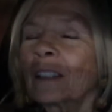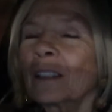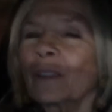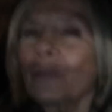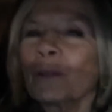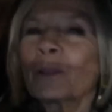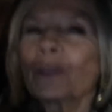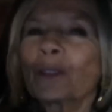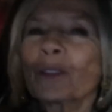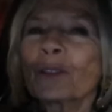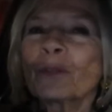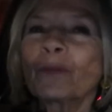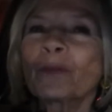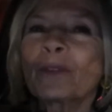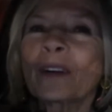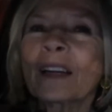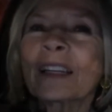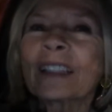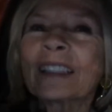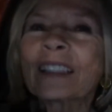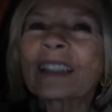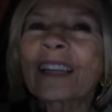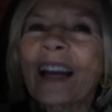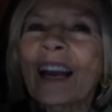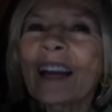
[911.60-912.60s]
It was a
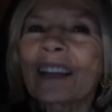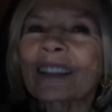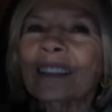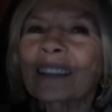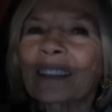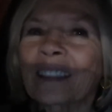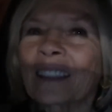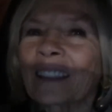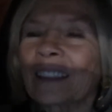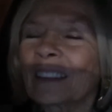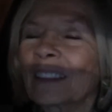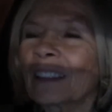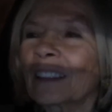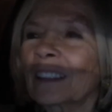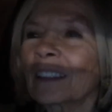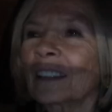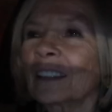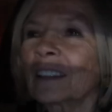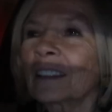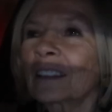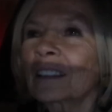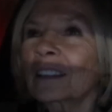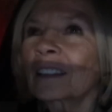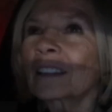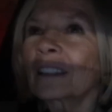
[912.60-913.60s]
fantastic
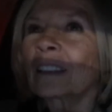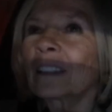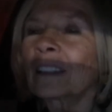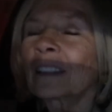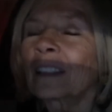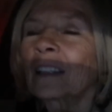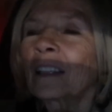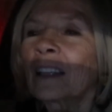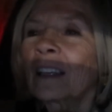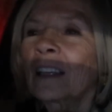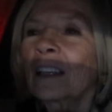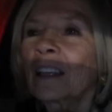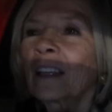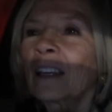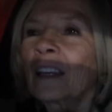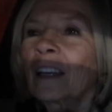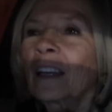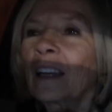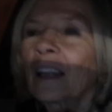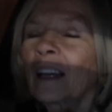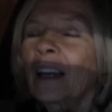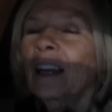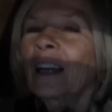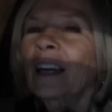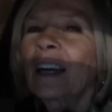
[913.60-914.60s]
night.
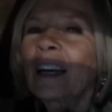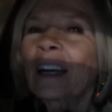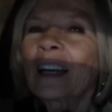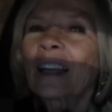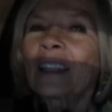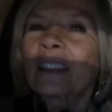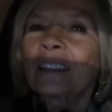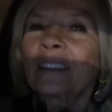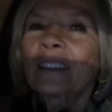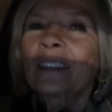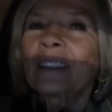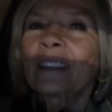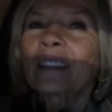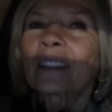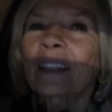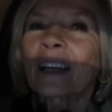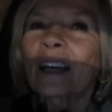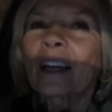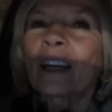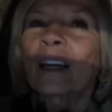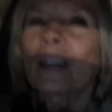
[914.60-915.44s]
And,